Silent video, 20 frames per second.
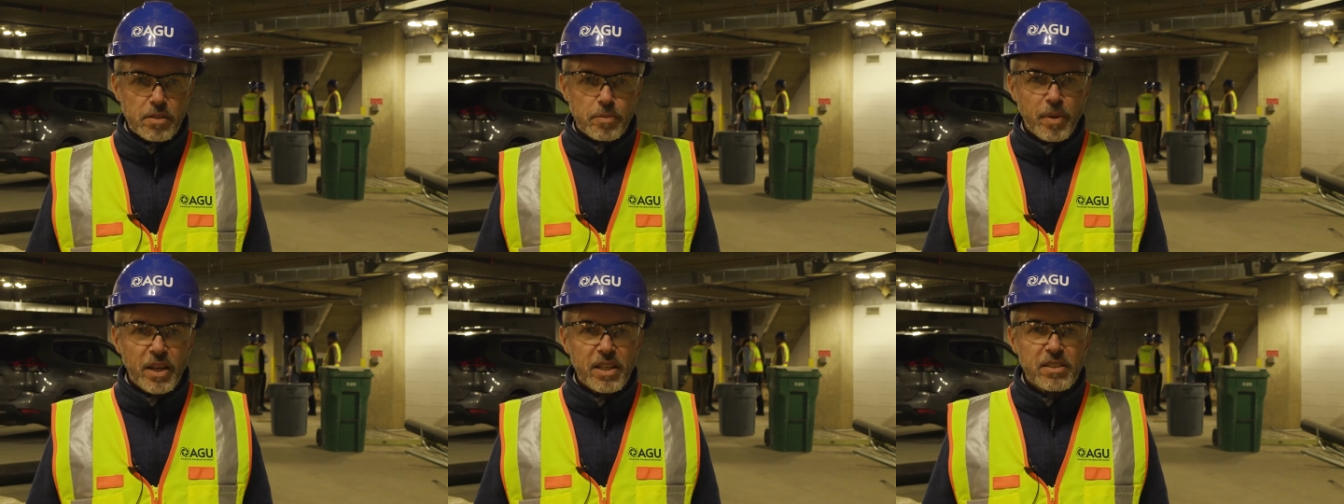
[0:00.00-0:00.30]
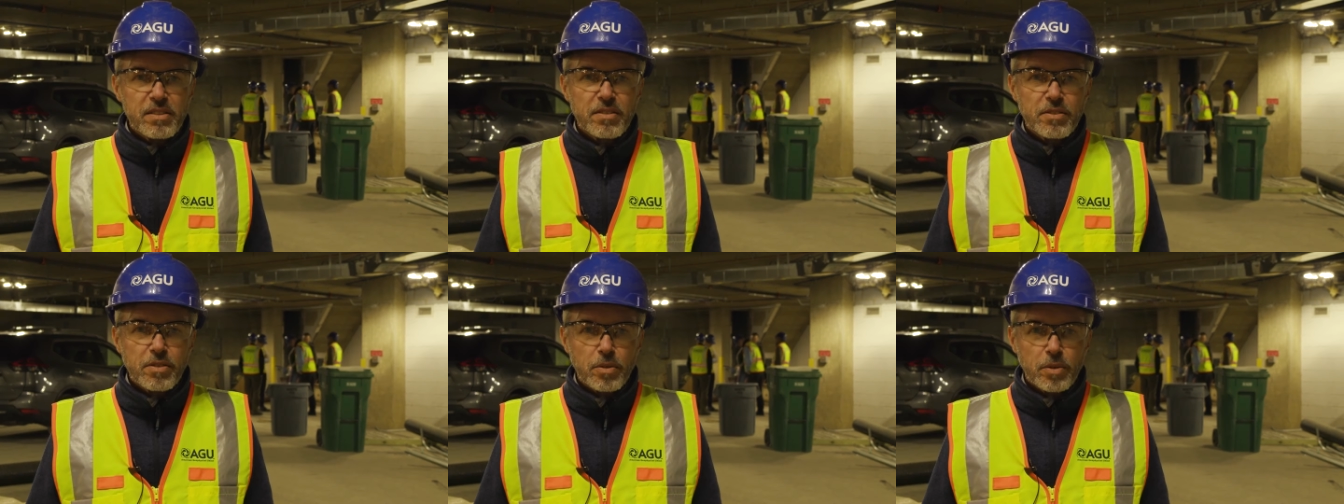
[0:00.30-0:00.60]

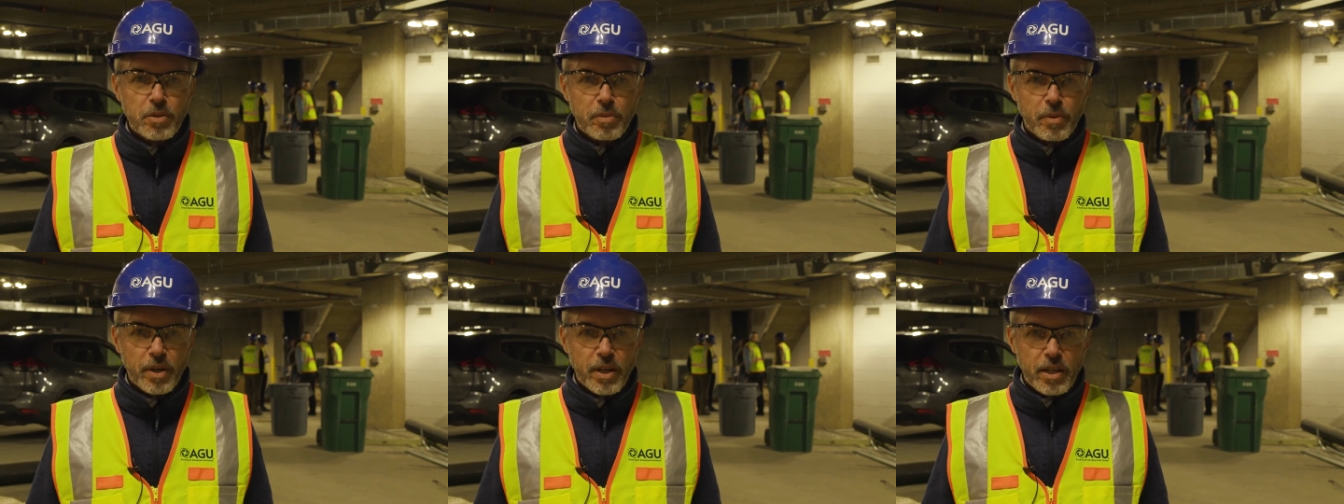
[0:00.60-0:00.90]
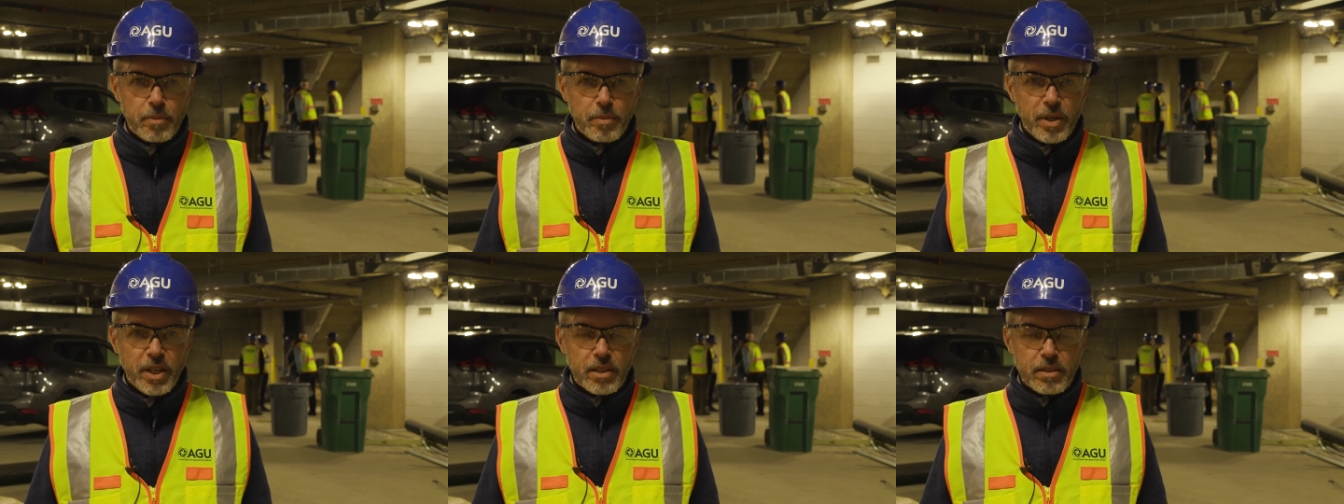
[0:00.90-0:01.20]
Space is a
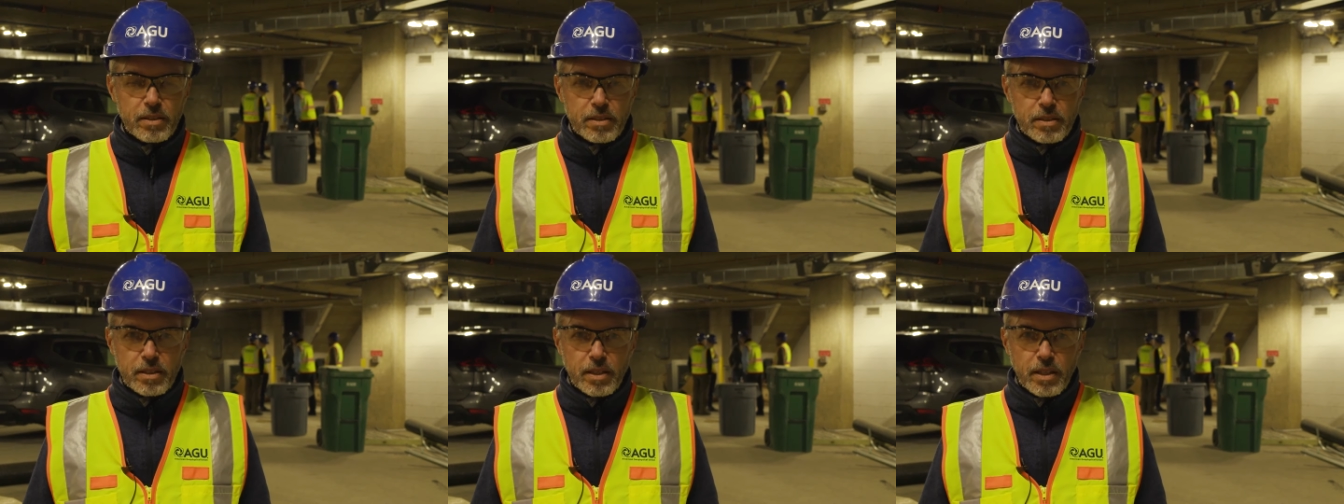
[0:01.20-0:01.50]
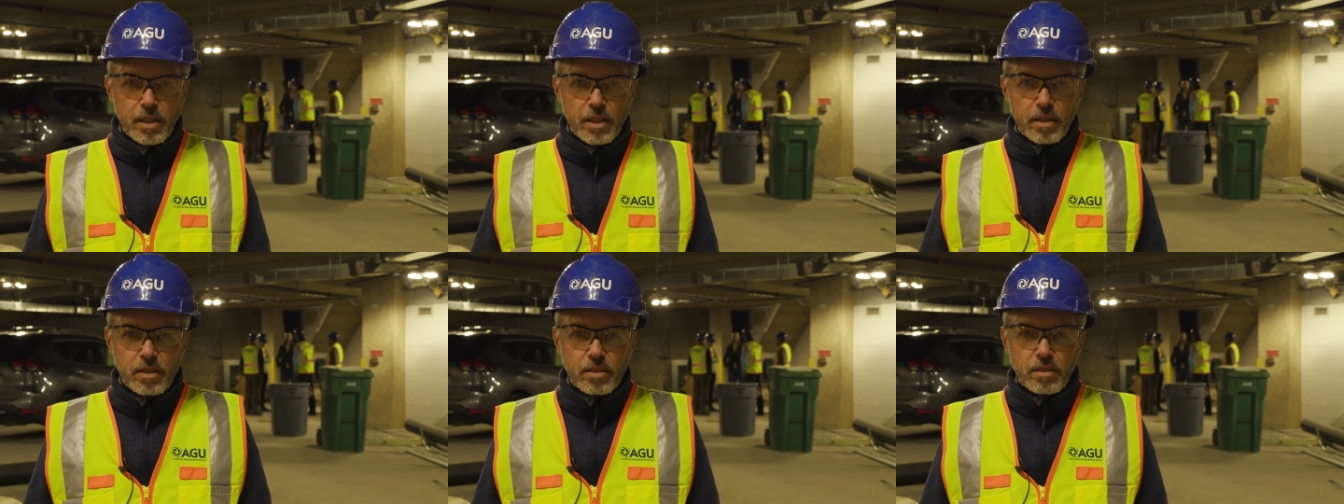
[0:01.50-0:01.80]
requirement
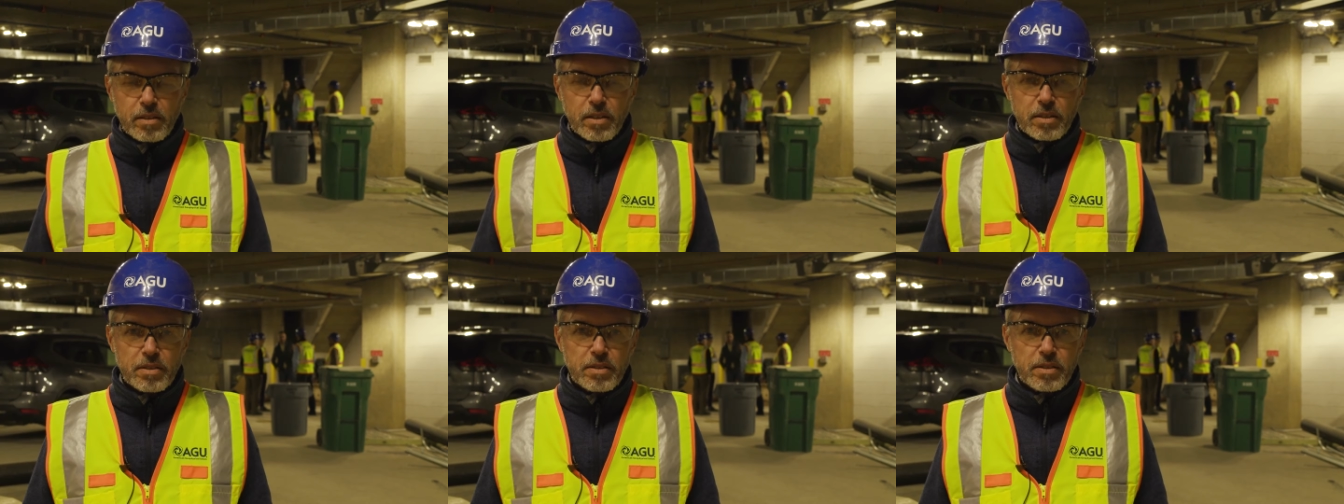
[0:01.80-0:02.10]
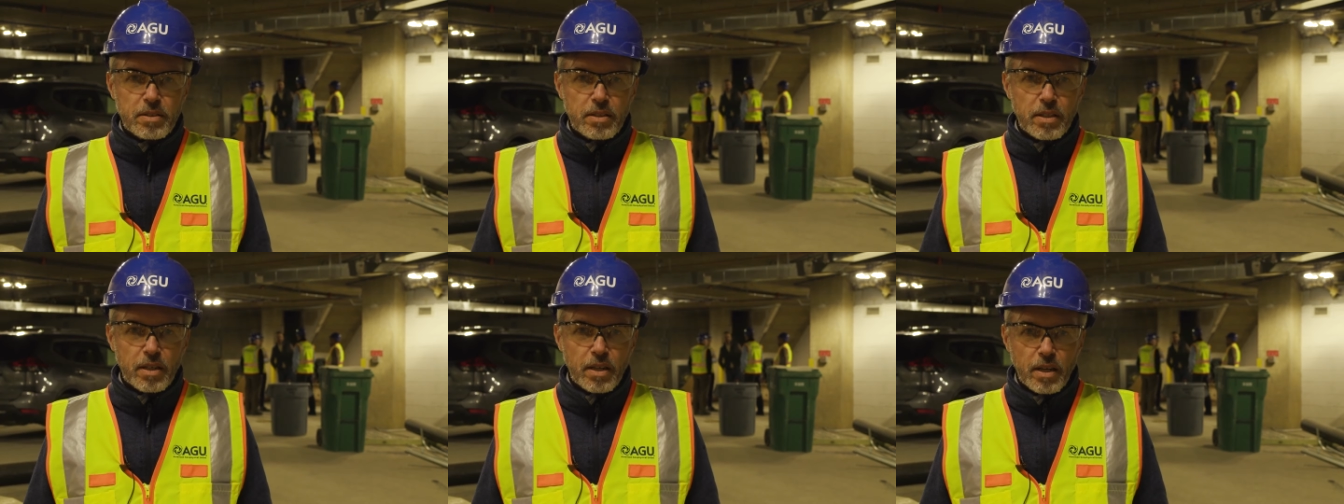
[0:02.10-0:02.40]

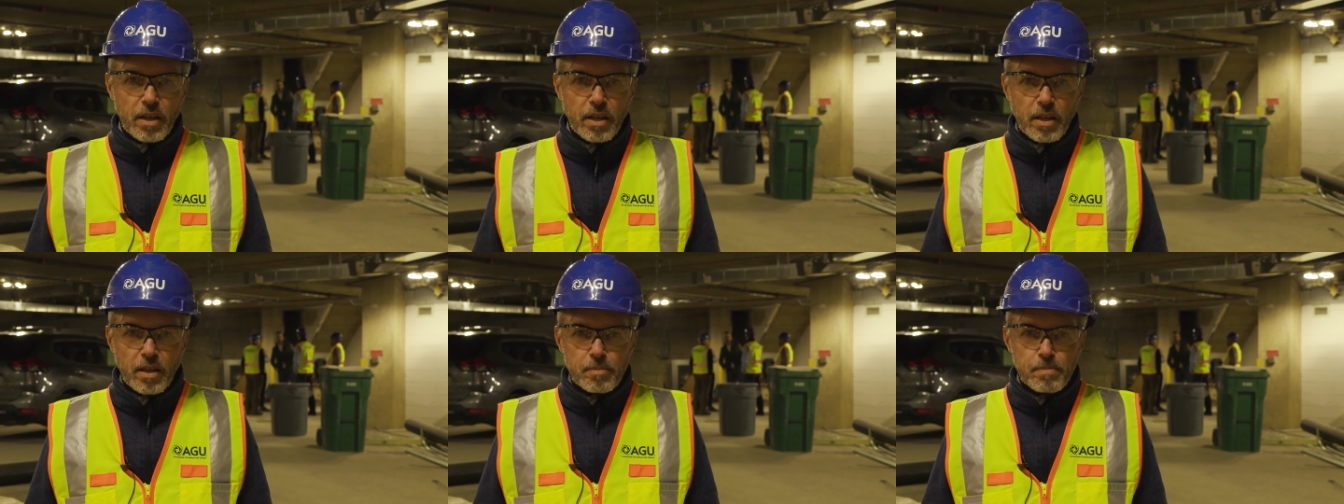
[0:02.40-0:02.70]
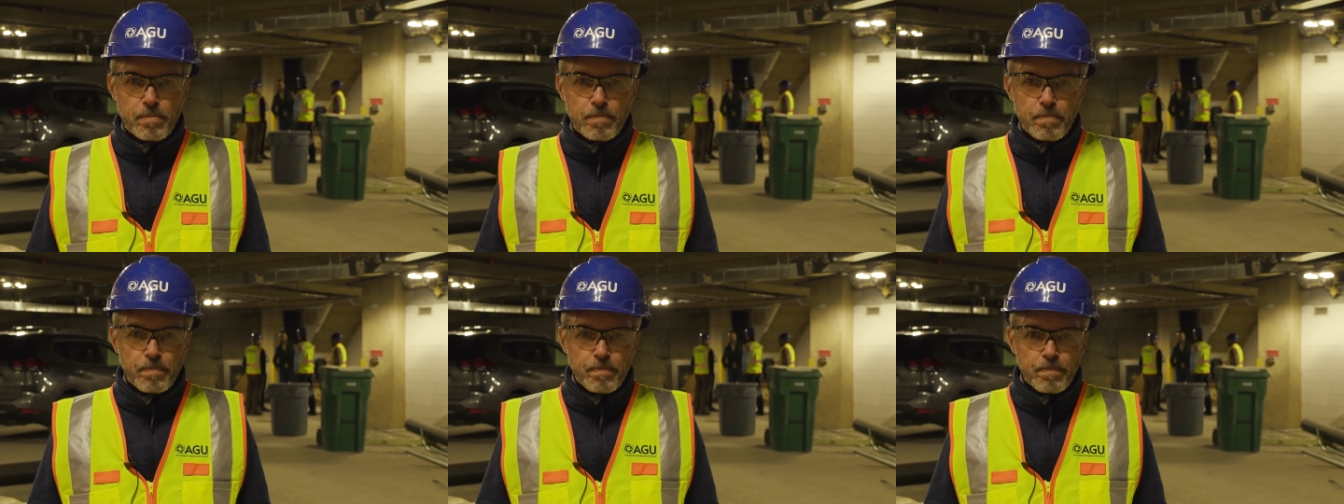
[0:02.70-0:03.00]
because
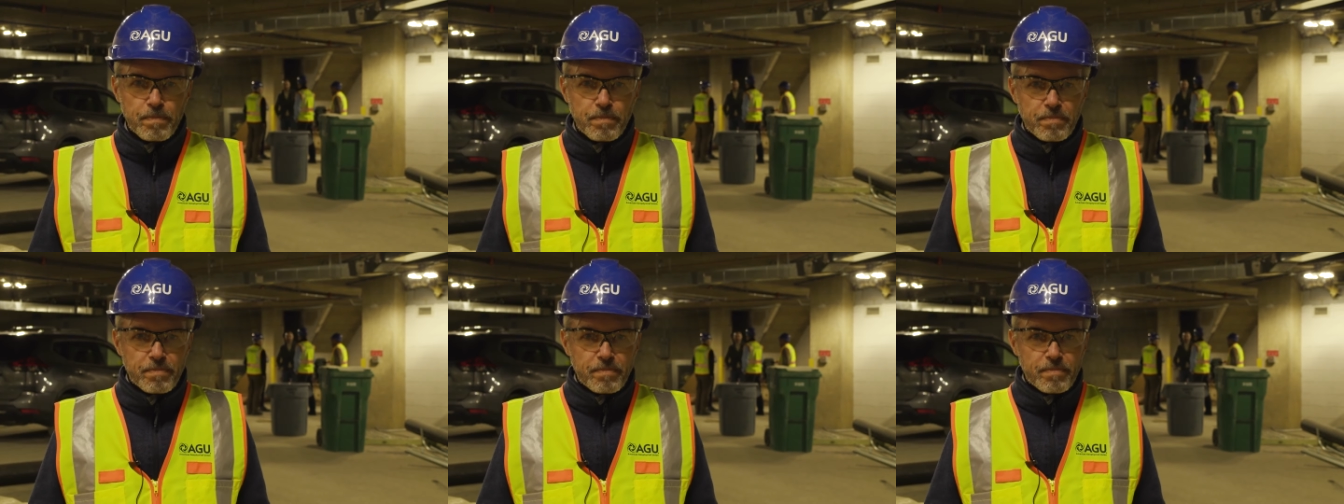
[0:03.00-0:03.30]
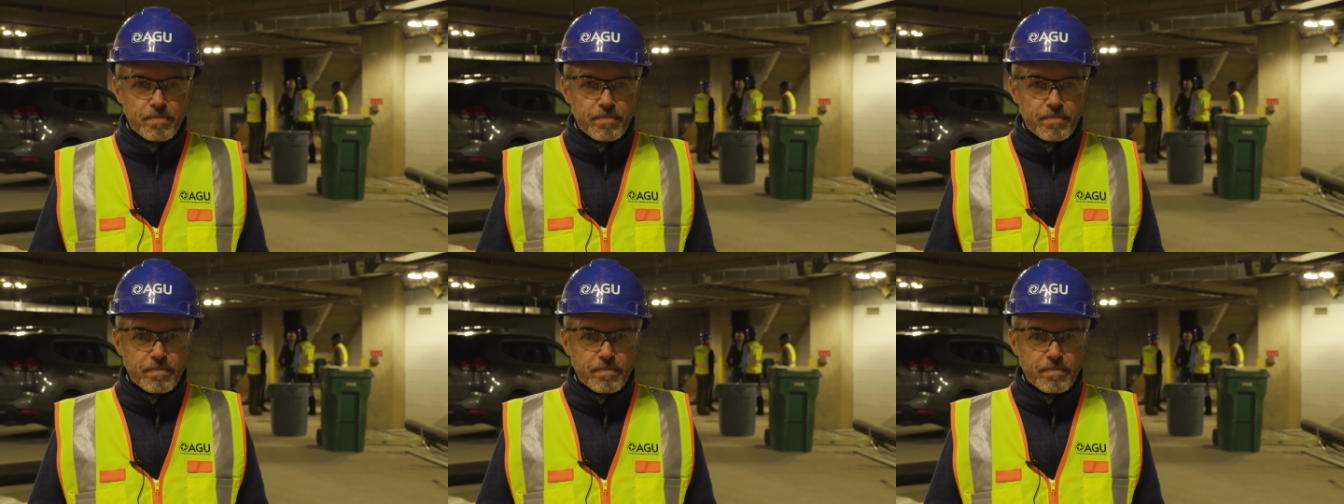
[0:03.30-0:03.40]
um,